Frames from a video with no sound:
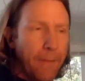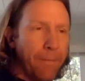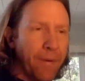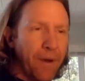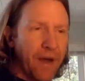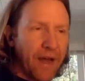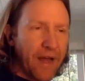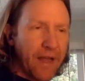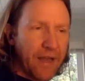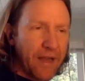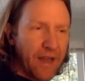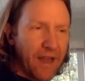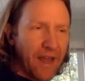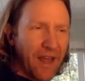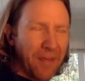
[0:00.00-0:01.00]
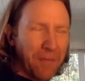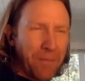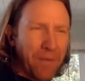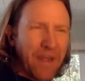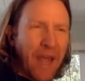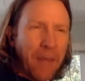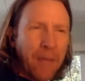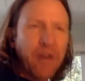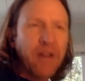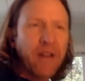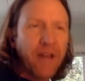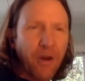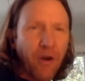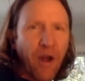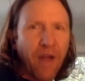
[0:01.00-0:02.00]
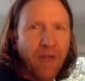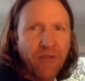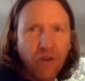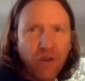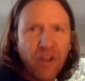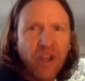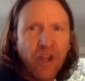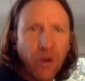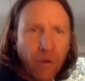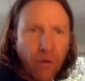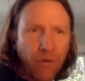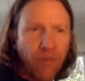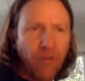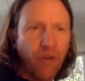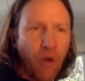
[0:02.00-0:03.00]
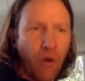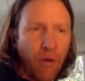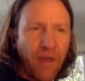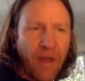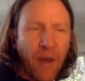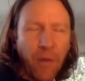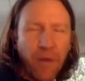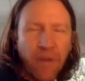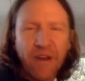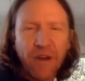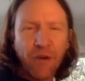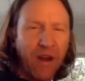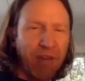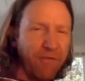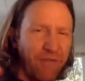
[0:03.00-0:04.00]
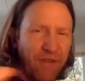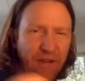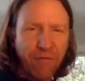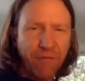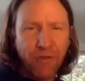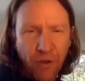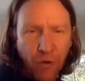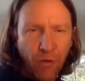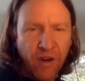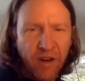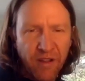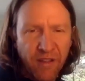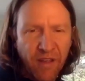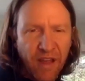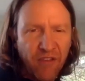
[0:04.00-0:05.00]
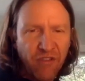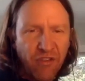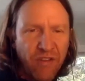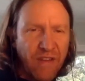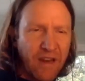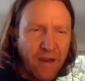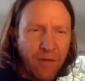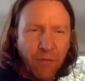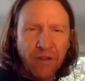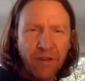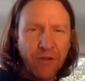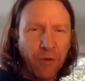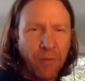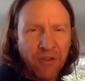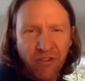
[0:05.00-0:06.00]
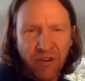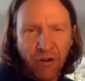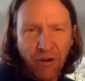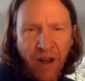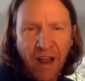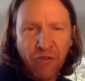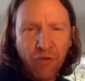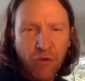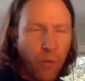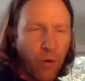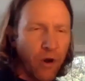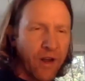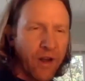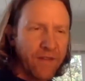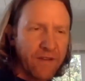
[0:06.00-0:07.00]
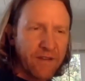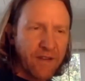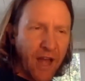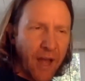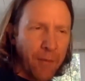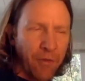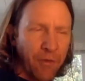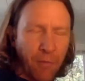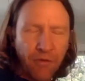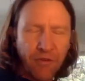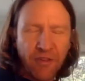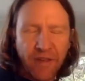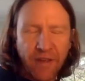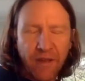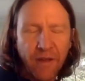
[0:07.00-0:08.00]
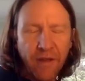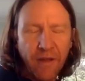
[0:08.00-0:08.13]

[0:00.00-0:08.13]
but it became clear after a year or so that it wasn't a great fit for the organization. They didn't really do much international work at the time. It was mostly